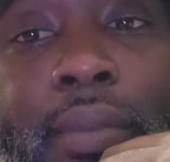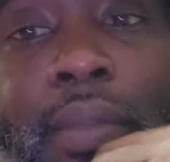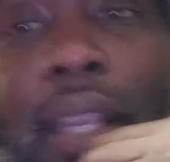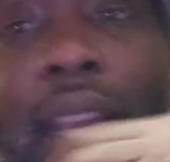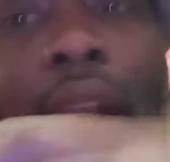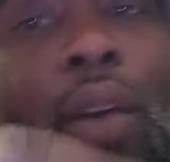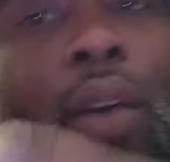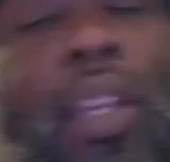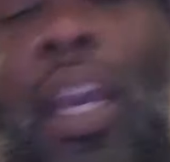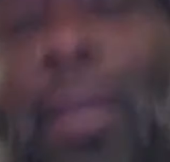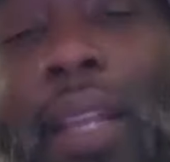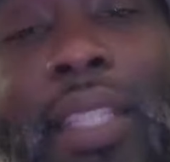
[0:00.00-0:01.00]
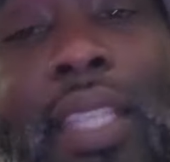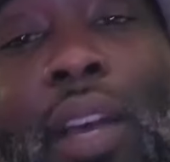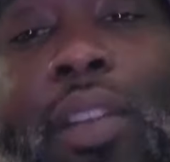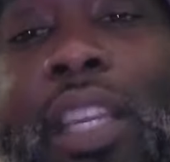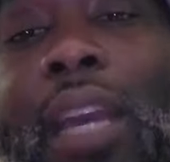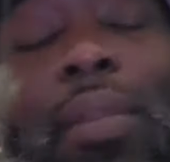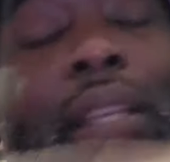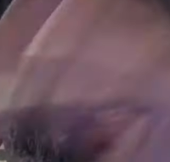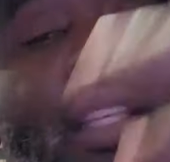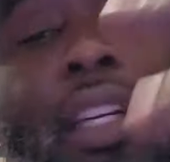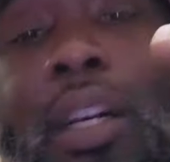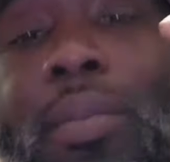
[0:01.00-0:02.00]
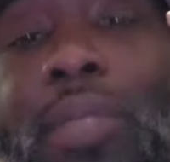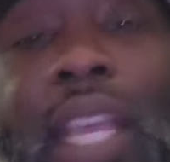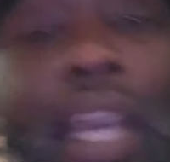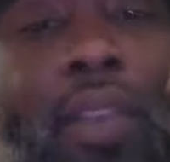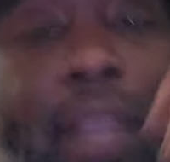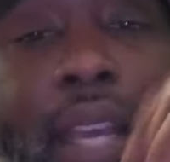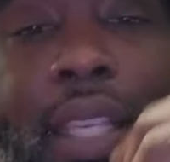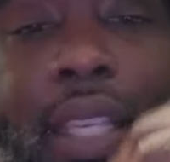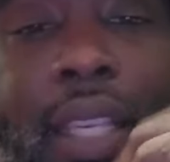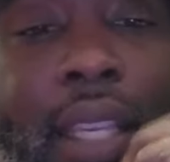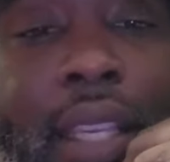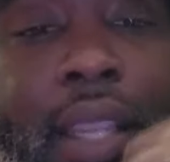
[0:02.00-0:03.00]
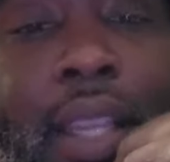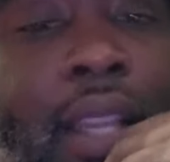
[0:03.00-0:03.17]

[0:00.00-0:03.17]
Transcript: And I don't care, like I said, I don't care how many thumbs down I get.